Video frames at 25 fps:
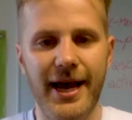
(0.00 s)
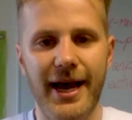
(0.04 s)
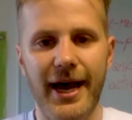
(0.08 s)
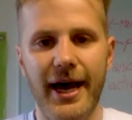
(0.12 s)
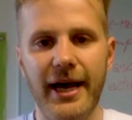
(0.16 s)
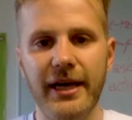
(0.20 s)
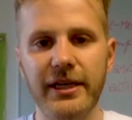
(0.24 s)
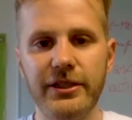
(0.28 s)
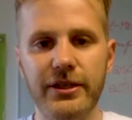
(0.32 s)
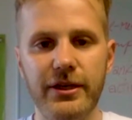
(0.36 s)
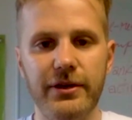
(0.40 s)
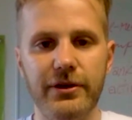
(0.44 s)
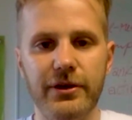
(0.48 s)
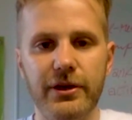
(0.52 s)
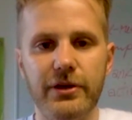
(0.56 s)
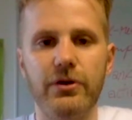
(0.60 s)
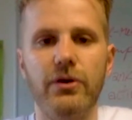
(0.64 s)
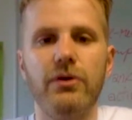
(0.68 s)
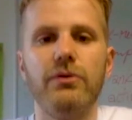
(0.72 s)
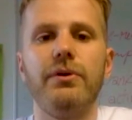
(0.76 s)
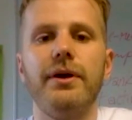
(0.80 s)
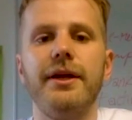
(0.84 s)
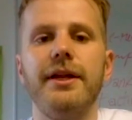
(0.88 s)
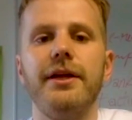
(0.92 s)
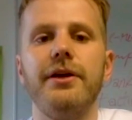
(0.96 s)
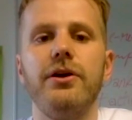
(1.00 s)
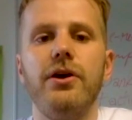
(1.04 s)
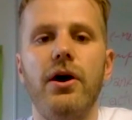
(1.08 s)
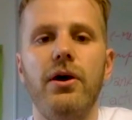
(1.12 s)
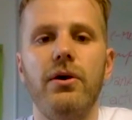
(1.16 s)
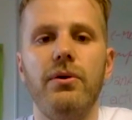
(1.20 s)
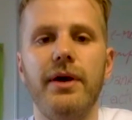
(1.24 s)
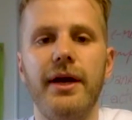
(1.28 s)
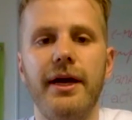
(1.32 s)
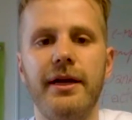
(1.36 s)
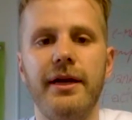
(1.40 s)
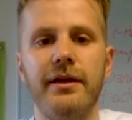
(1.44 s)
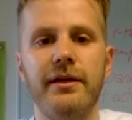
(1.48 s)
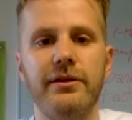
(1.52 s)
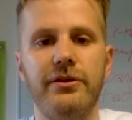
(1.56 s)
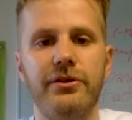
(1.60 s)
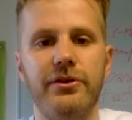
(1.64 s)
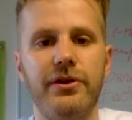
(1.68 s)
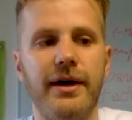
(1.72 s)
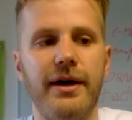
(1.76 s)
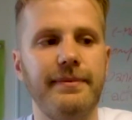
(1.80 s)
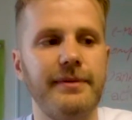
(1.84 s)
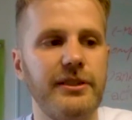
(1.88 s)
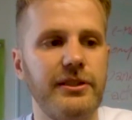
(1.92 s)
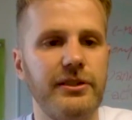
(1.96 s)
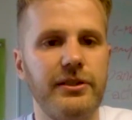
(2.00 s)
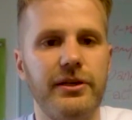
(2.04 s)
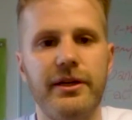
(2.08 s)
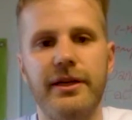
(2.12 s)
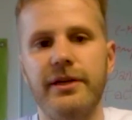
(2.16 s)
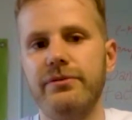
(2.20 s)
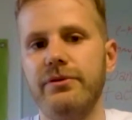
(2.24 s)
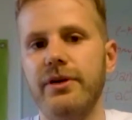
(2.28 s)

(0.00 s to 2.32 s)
Actually, you can already go into Amazon and